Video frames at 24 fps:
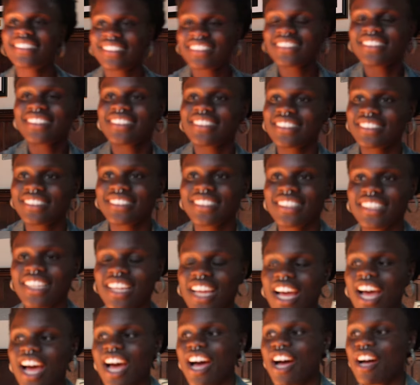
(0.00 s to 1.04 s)
Oxford?
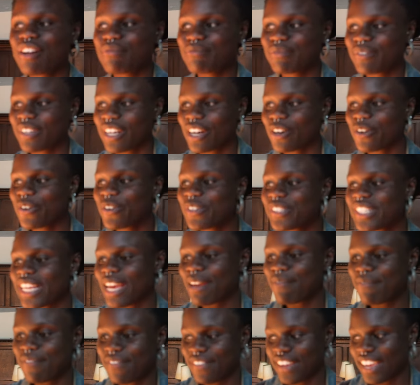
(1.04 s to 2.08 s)
Um,
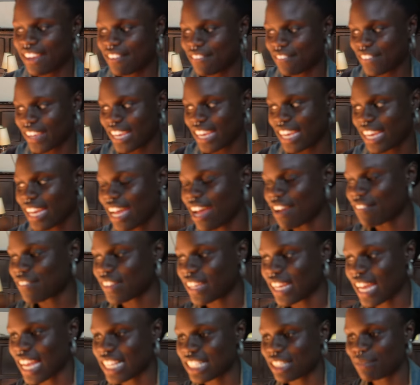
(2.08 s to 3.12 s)
all-time fave thing, I
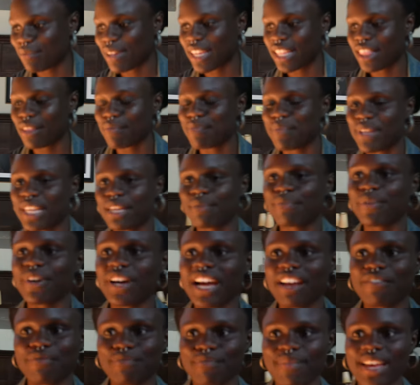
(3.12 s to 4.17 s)
think, has to be the people
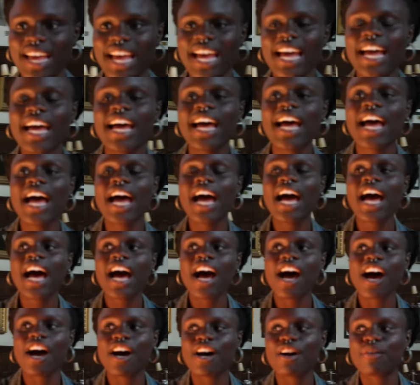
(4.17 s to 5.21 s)
I've met,
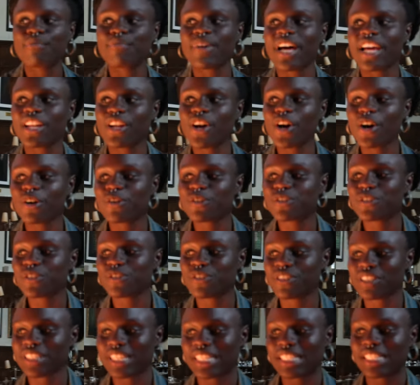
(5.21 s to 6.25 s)
um, and also
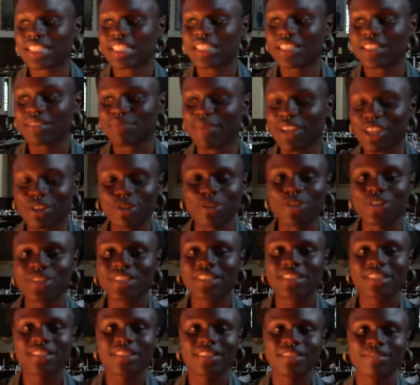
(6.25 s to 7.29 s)
just my
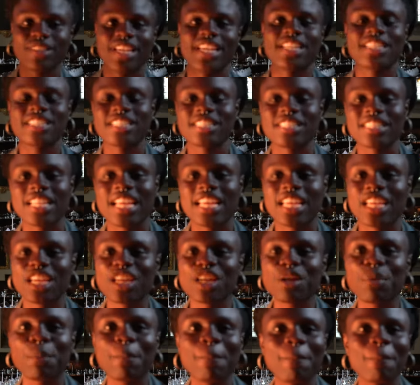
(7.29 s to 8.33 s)
course. It's just
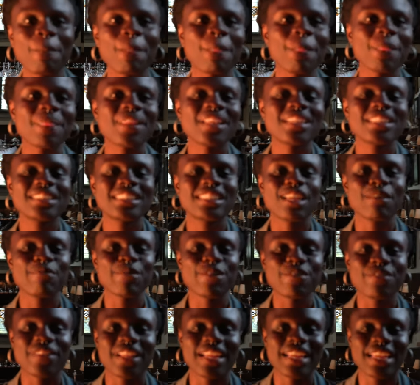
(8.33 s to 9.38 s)
like some
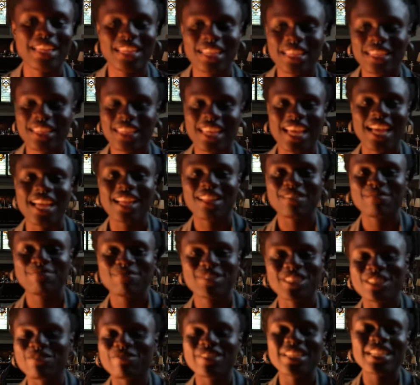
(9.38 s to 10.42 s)
of like yeah,
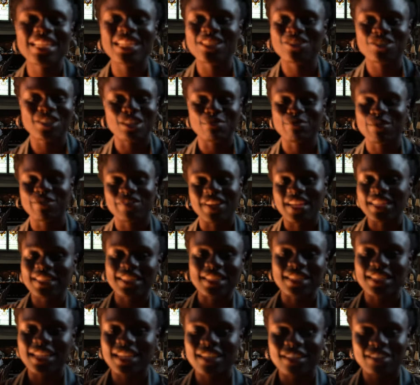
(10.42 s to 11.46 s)
just really interesting
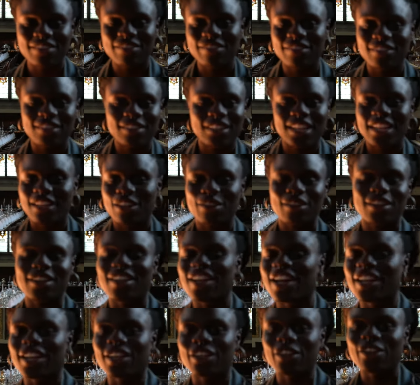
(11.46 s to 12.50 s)
professors, like like
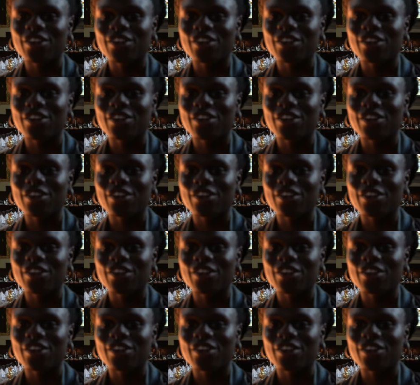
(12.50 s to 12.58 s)
learning